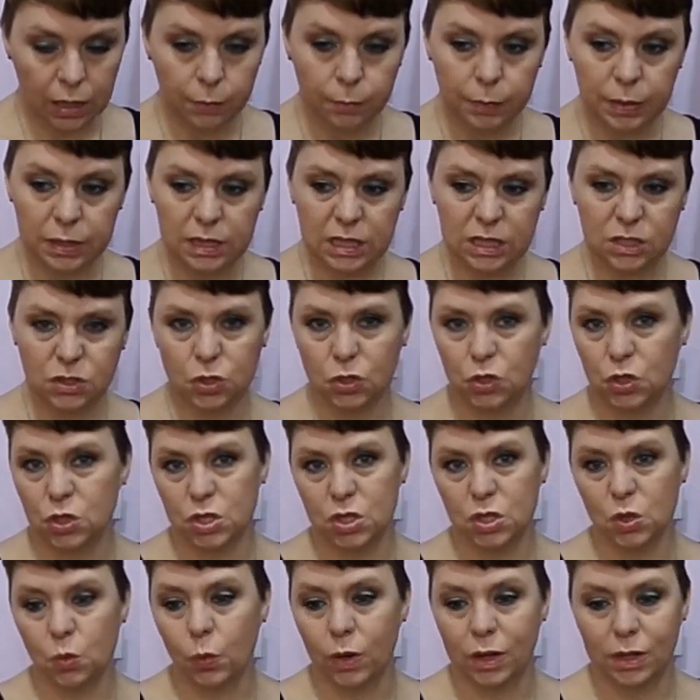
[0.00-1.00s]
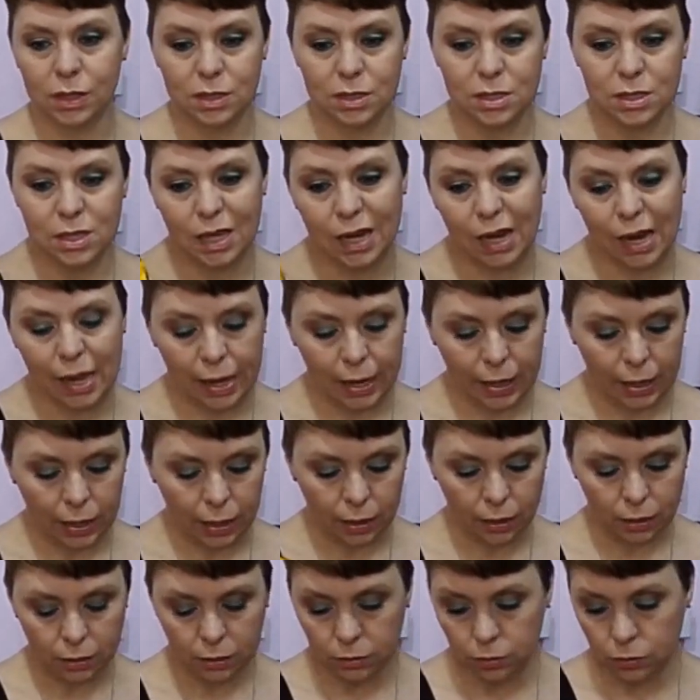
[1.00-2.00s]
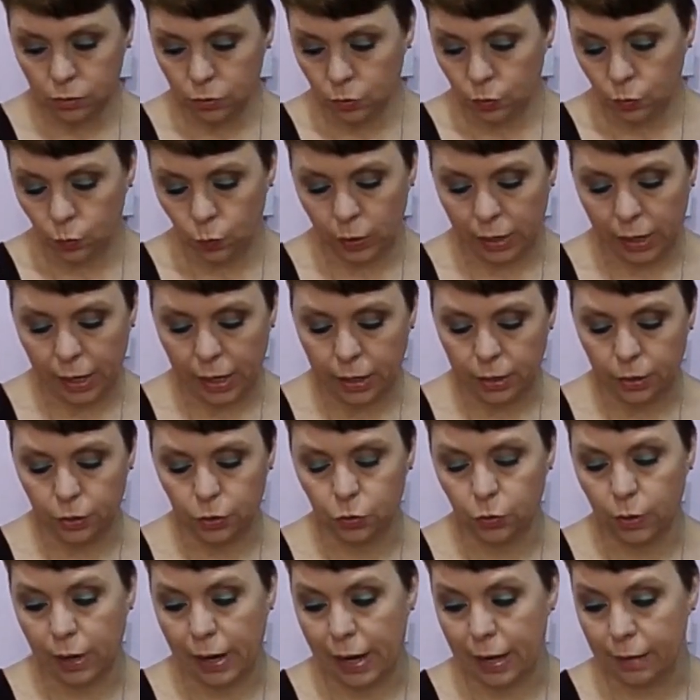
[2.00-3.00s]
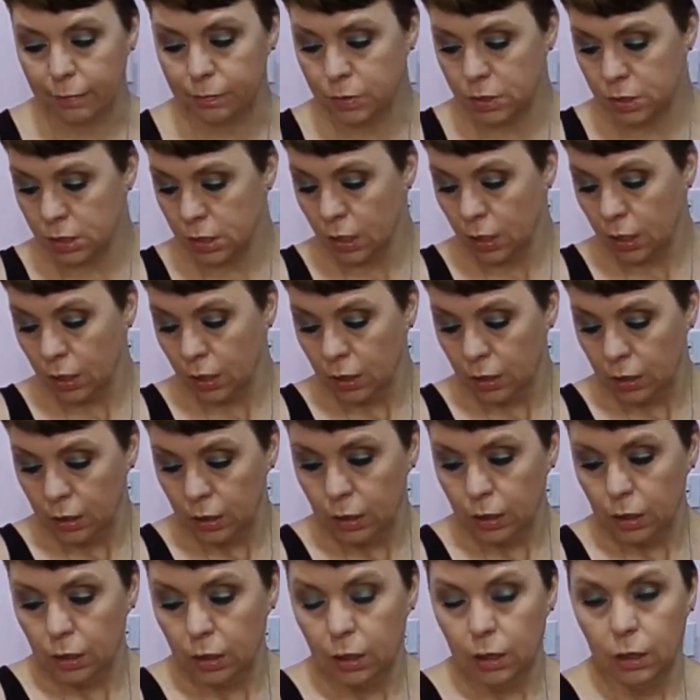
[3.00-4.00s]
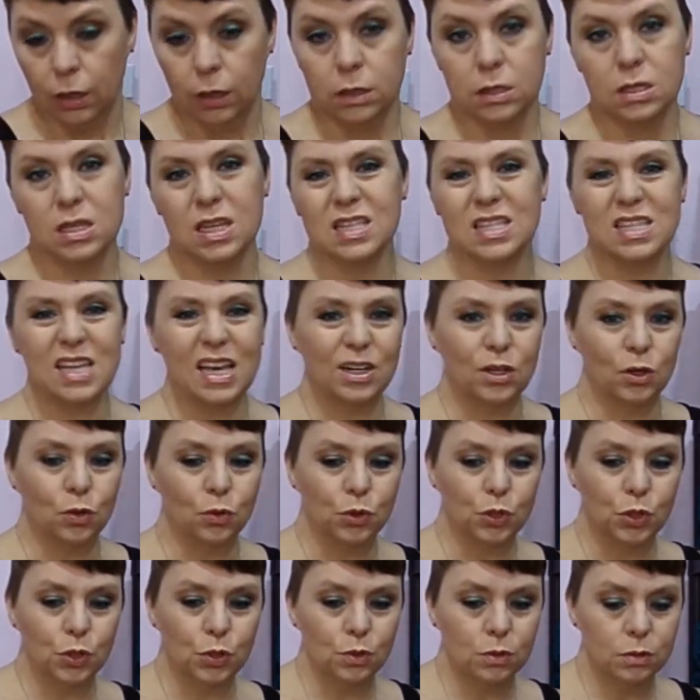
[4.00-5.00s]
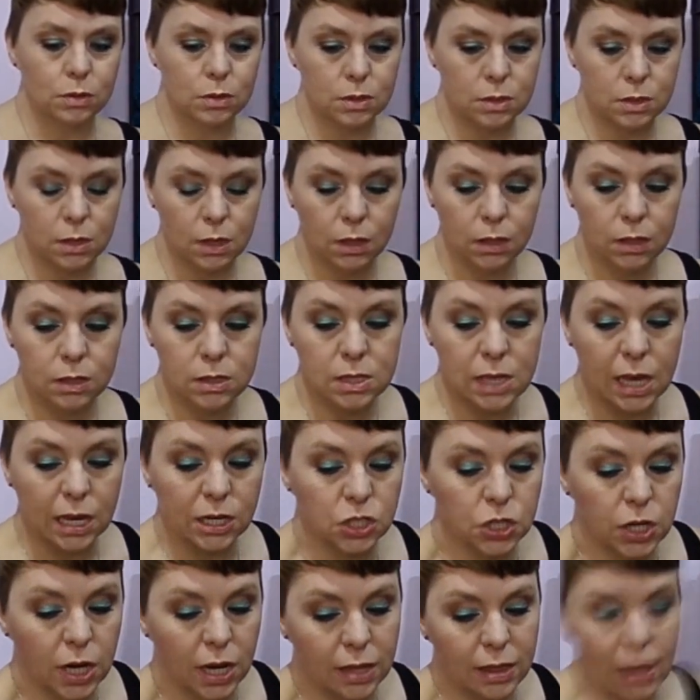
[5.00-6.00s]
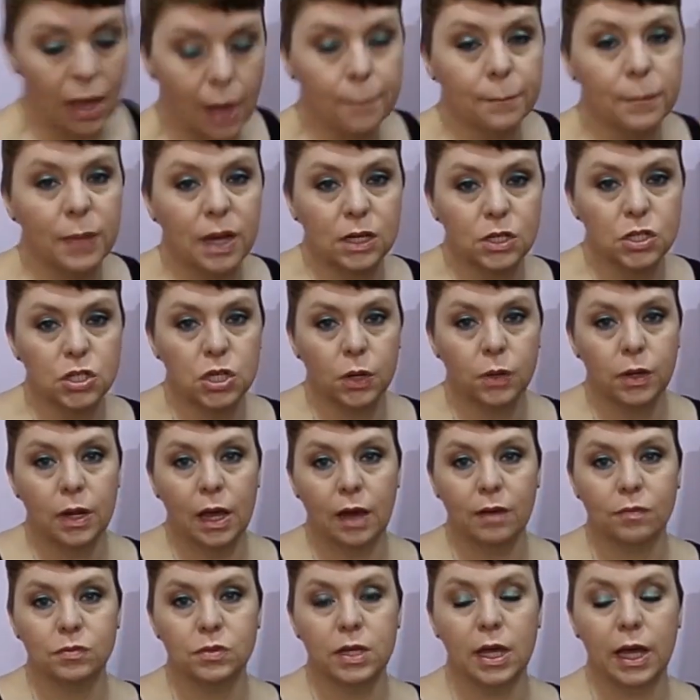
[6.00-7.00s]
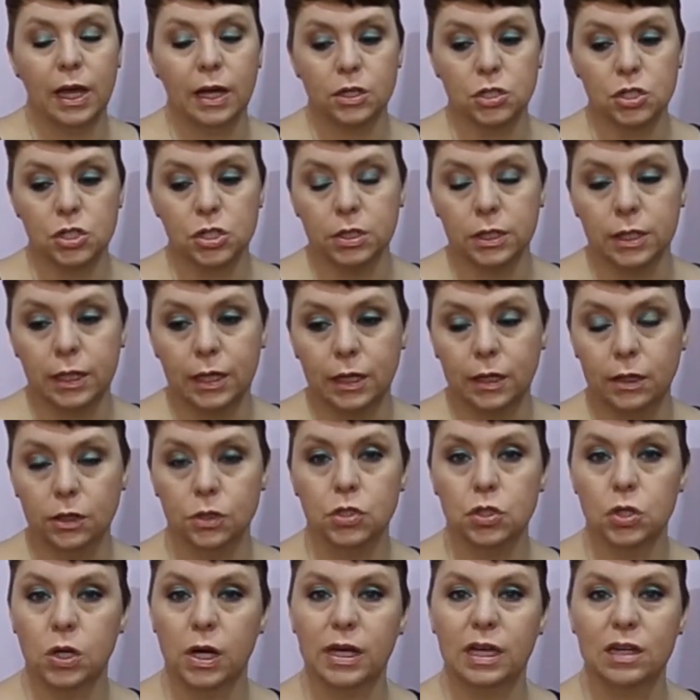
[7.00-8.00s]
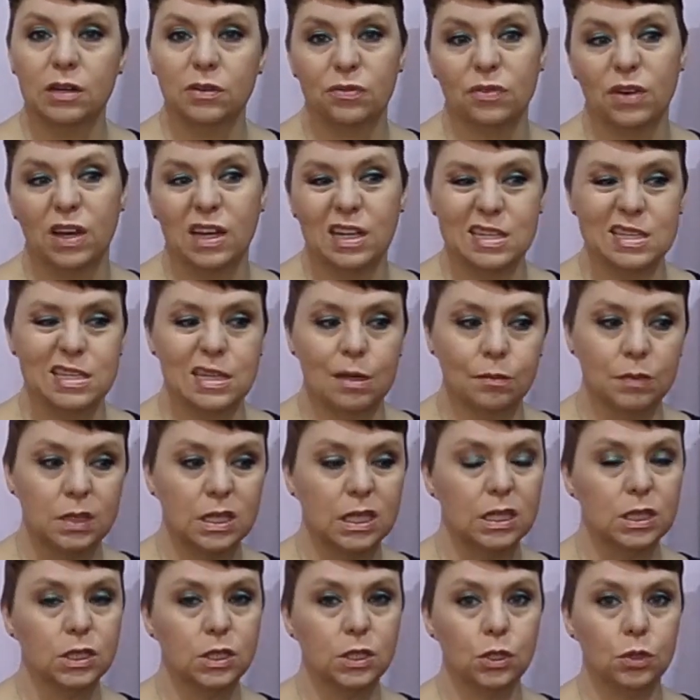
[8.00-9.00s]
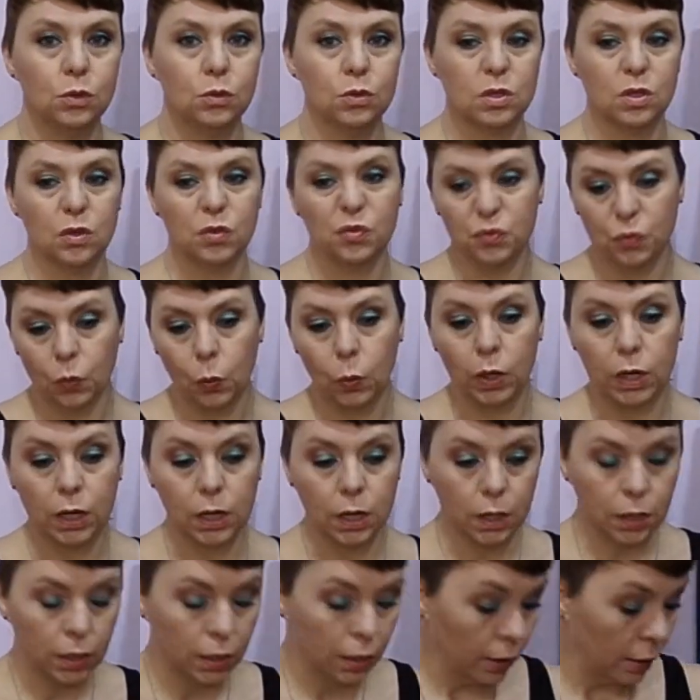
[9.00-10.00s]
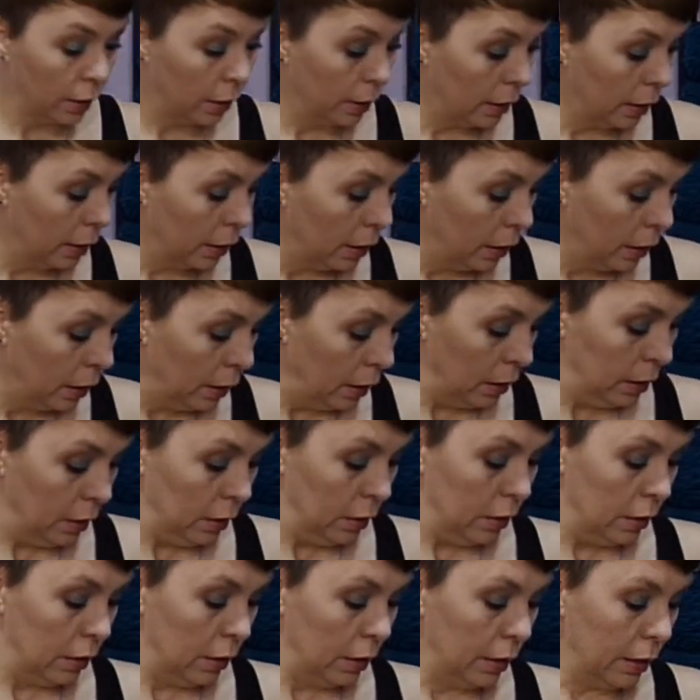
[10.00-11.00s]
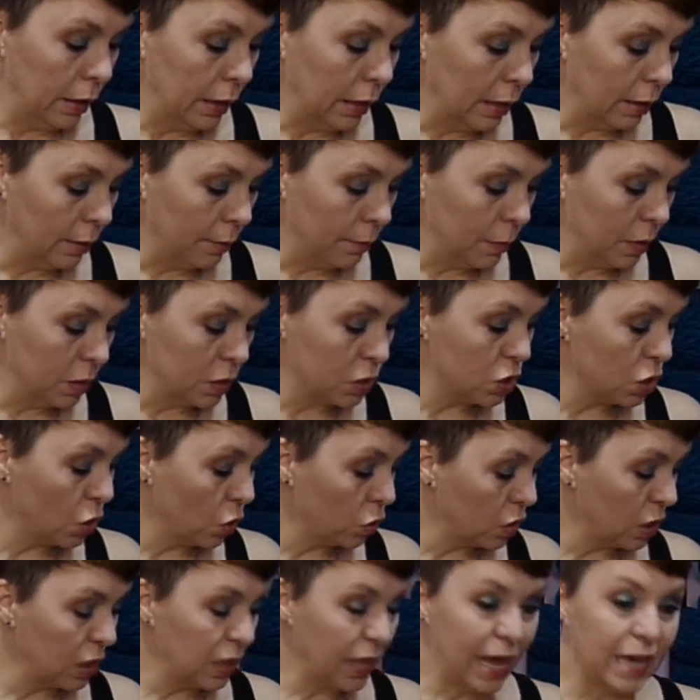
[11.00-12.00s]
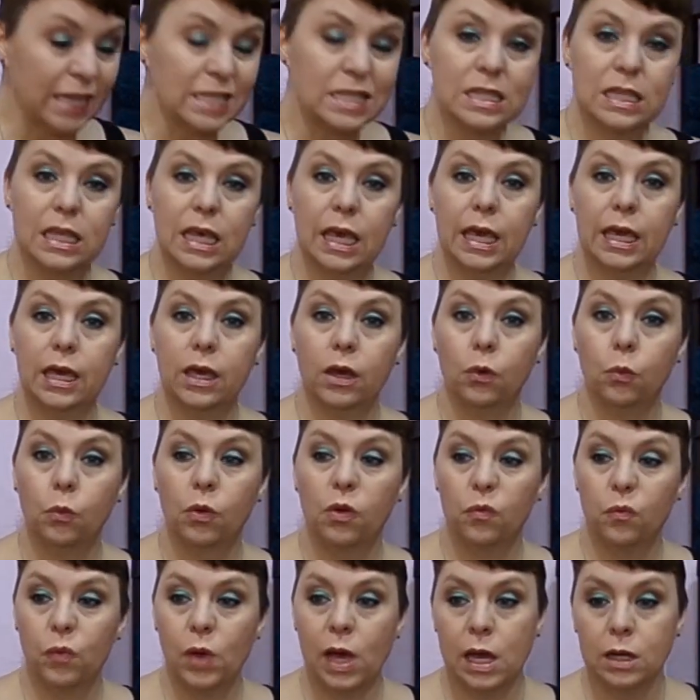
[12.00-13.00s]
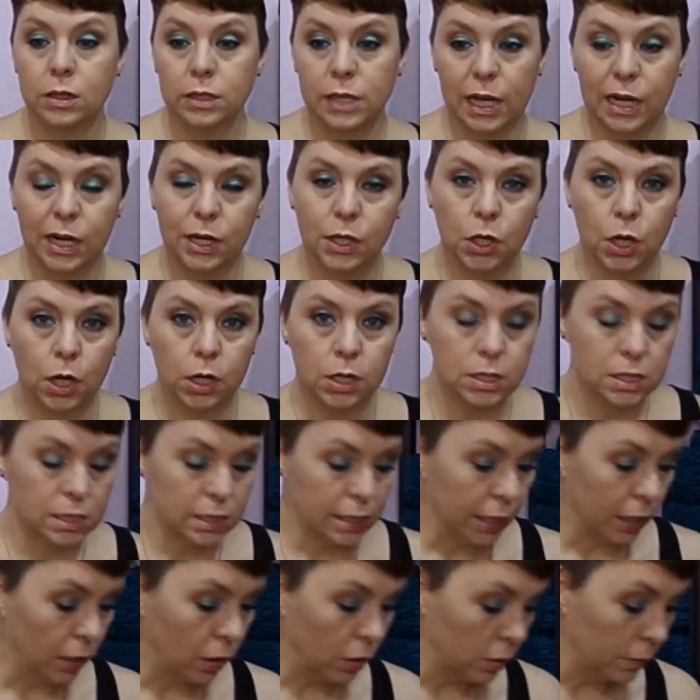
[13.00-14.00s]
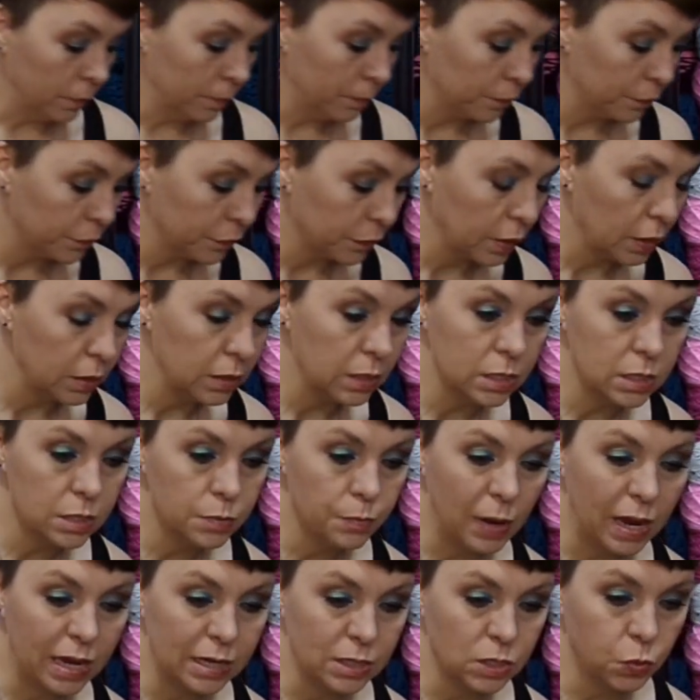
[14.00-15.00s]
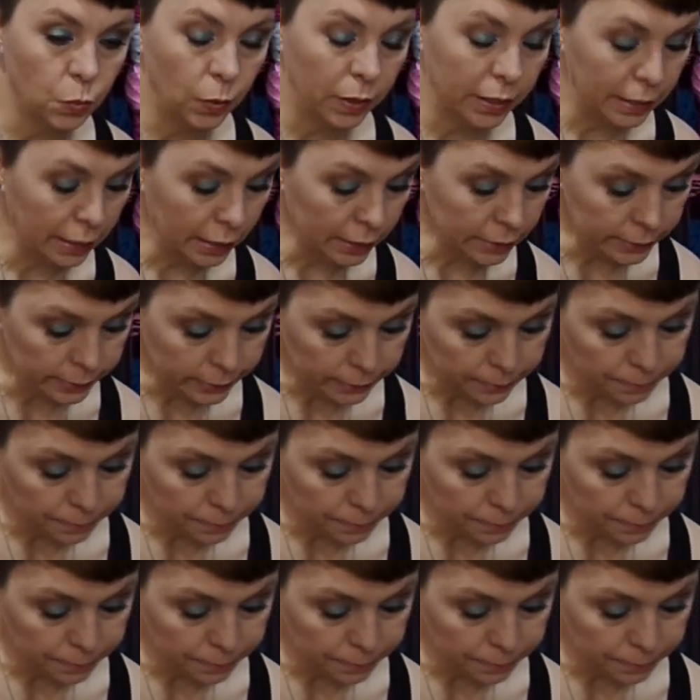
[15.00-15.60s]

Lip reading: these are just the ones that I went ahead and grabbed. Since I don't use sachet that much, I'd have to actually try and find something to use it for. So the last thing we found at a yard sale this past weekend,